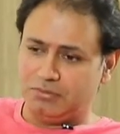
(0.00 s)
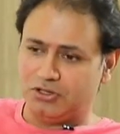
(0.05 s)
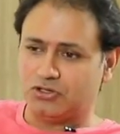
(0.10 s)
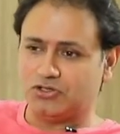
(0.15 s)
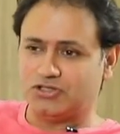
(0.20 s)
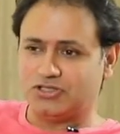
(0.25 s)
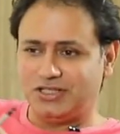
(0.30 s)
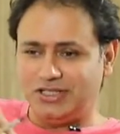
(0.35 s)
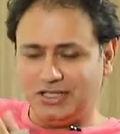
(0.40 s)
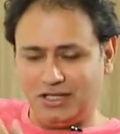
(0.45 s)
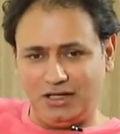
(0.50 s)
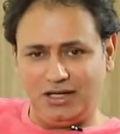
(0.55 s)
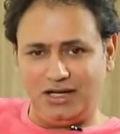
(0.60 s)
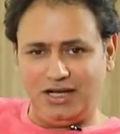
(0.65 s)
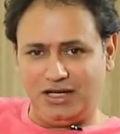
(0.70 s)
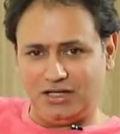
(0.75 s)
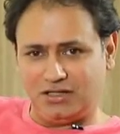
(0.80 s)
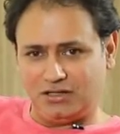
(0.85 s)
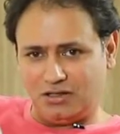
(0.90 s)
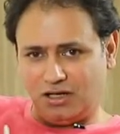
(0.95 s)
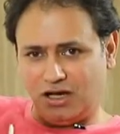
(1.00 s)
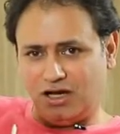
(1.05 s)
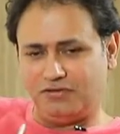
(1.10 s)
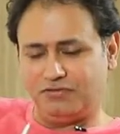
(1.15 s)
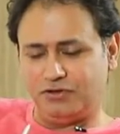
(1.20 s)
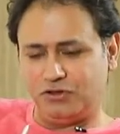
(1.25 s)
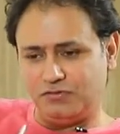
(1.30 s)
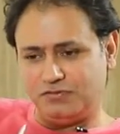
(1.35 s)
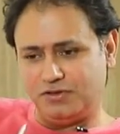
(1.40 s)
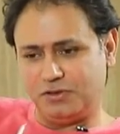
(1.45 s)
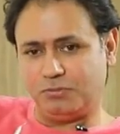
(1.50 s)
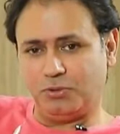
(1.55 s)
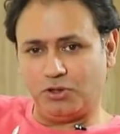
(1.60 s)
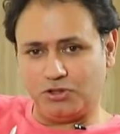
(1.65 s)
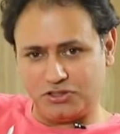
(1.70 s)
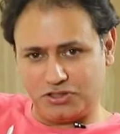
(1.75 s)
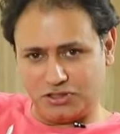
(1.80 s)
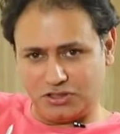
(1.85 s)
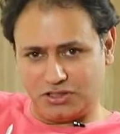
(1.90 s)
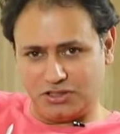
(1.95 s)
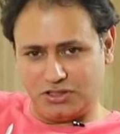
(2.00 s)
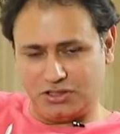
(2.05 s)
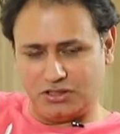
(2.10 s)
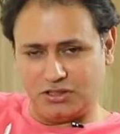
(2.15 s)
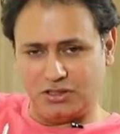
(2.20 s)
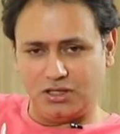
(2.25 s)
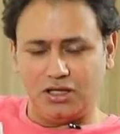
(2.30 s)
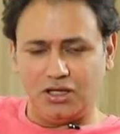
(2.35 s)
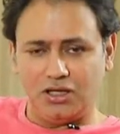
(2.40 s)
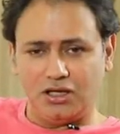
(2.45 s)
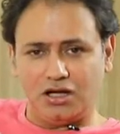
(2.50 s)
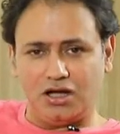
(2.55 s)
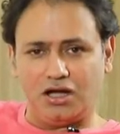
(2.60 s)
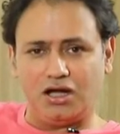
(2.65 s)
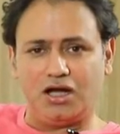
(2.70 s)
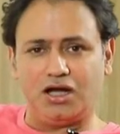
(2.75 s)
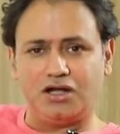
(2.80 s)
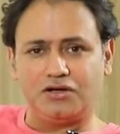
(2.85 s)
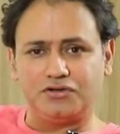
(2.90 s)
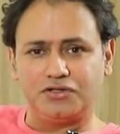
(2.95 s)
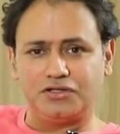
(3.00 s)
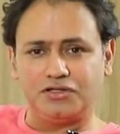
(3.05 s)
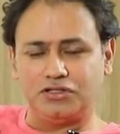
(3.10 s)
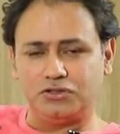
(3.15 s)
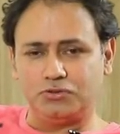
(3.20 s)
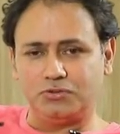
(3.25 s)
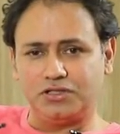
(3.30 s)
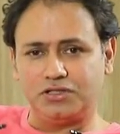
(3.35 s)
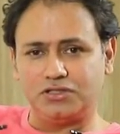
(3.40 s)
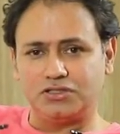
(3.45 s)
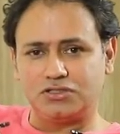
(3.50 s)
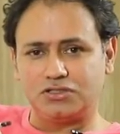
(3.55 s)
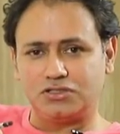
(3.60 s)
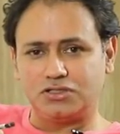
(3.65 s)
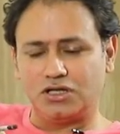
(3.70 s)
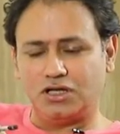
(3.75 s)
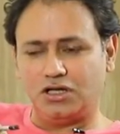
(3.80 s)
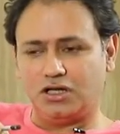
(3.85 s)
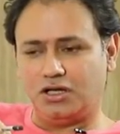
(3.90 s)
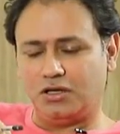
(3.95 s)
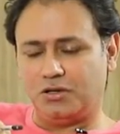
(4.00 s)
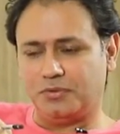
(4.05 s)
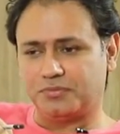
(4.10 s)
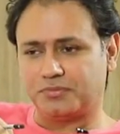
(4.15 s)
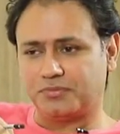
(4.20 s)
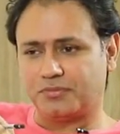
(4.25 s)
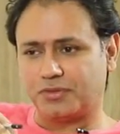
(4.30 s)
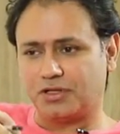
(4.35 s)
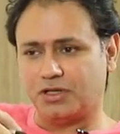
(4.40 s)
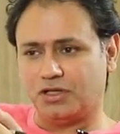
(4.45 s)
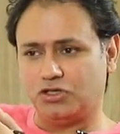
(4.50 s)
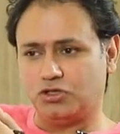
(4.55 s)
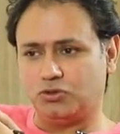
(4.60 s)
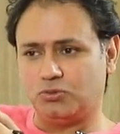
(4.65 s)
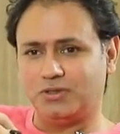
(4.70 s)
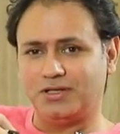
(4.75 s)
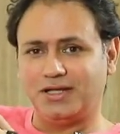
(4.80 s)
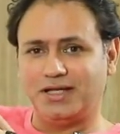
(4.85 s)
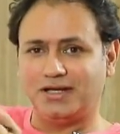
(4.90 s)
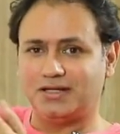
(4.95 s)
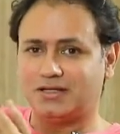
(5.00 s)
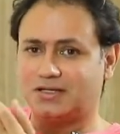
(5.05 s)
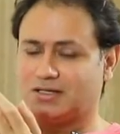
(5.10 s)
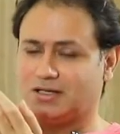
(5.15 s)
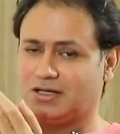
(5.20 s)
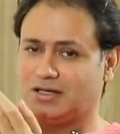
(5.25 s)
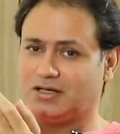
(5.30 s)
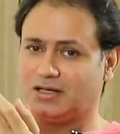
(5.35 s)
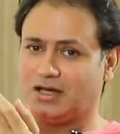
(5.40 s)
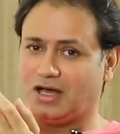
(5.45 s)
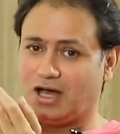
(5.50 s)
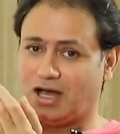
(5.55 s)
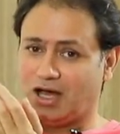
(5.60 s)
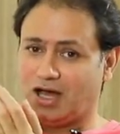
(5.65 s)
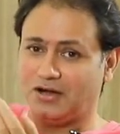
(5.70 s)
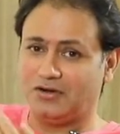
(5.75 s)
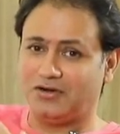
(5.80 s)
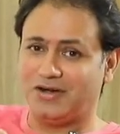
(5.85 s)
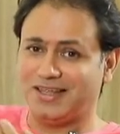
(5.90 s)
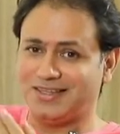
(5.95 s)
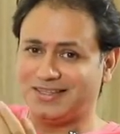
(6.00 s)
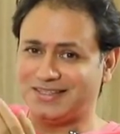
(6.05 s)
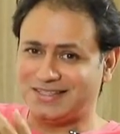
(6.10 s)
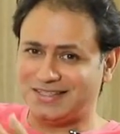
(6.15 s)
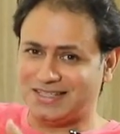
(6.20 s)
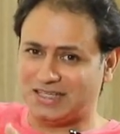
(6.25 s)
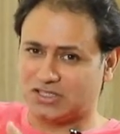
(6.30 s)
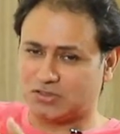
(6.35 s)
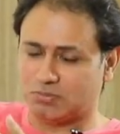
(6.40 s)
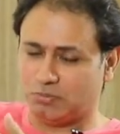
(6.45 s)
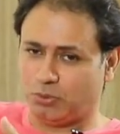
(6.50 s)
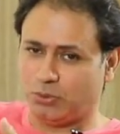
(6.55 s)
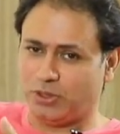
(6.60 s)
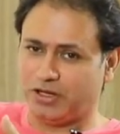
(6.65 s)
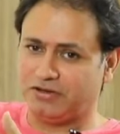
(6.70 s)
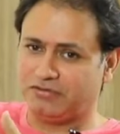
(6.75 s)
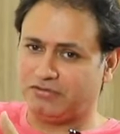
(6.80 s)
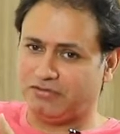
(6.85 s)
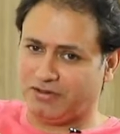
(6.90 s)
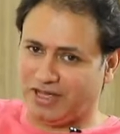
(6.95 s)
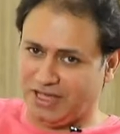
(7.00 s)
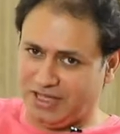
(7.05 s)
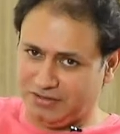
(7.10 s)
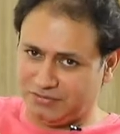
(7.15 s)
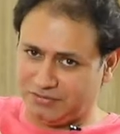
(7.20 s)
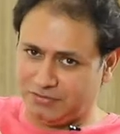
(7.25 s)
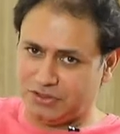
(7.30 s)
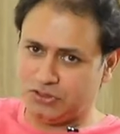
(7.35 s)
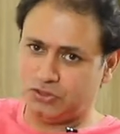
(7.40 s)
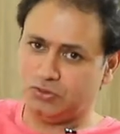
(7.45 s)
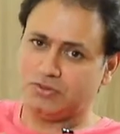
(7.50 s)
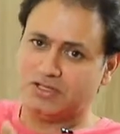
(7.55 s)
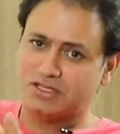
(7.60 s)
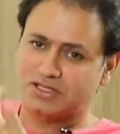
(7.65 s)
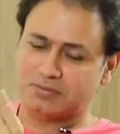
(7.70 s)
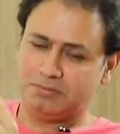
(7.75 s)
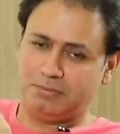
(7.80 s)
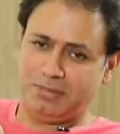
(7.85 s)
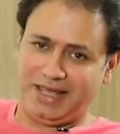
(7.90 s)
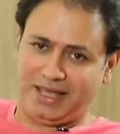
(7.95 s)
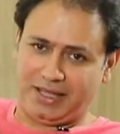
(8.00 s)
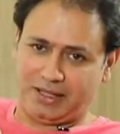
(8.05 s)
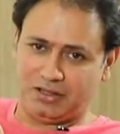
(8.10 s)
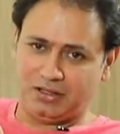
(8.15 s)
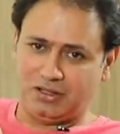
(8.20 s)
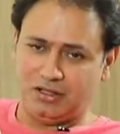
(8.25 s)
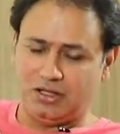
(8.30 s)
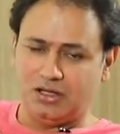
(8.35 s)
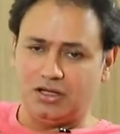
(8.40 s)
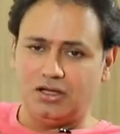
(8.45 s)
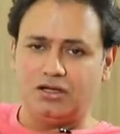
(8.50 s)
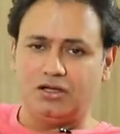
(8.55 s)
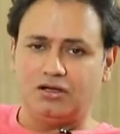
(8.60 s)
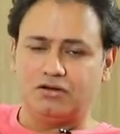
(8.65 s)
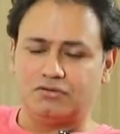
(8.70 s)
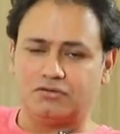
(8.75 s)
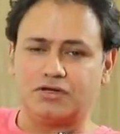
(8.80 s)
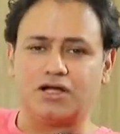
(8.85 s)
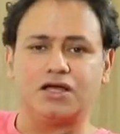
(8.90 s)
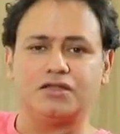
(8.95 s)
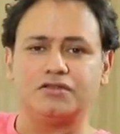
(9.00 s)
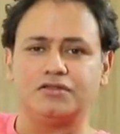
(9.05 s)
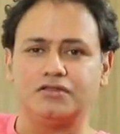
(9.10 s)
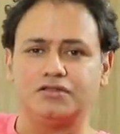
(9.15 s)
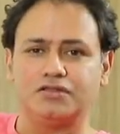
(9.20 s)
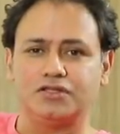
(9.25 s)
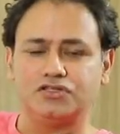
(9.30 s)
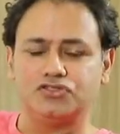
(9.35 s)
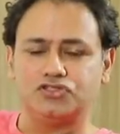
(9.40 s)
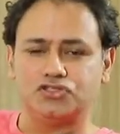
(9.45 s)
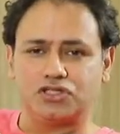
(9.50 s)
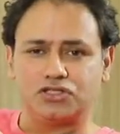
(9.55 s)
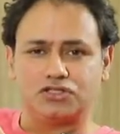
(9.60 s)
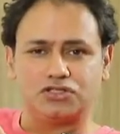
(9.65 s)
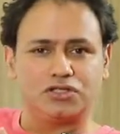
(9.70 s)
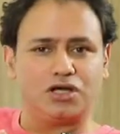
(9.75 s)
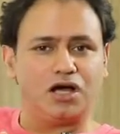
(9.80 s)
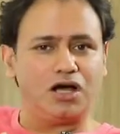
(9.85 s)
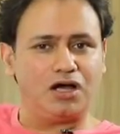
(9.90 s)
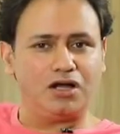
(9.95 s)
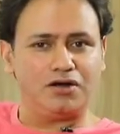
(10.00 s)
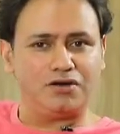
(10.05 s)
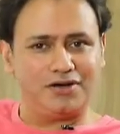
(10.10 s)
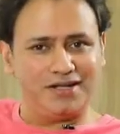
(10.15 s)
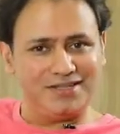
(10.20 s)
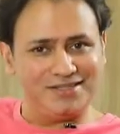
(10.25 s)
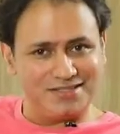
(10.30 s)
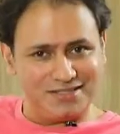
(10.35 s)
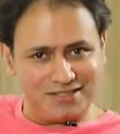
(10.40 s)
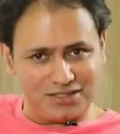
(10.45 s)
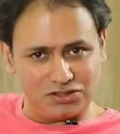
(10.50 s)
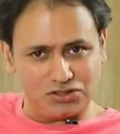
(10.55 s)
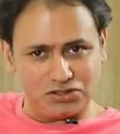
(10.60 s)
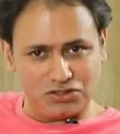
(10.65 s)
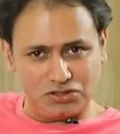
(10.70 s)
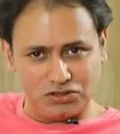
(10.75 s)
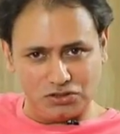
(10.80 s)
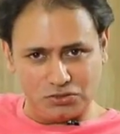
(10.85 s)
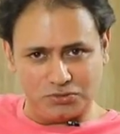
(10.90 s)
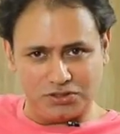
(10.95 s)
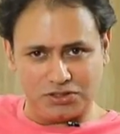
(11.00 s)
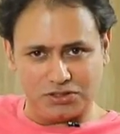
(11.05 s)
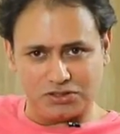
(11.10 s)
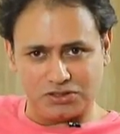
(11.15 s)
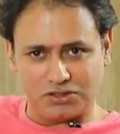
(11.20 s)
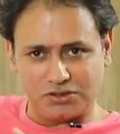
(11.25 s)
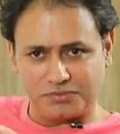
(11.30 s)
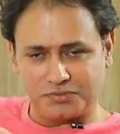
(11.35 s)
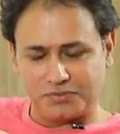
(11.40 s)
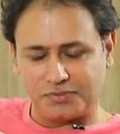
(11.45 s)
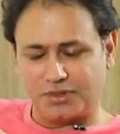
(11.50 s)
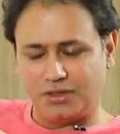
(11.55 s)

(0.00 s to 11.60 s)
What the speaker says: Because a year later, after you've deposited 100 units, you would get 106.5 units back rather than just 106 units.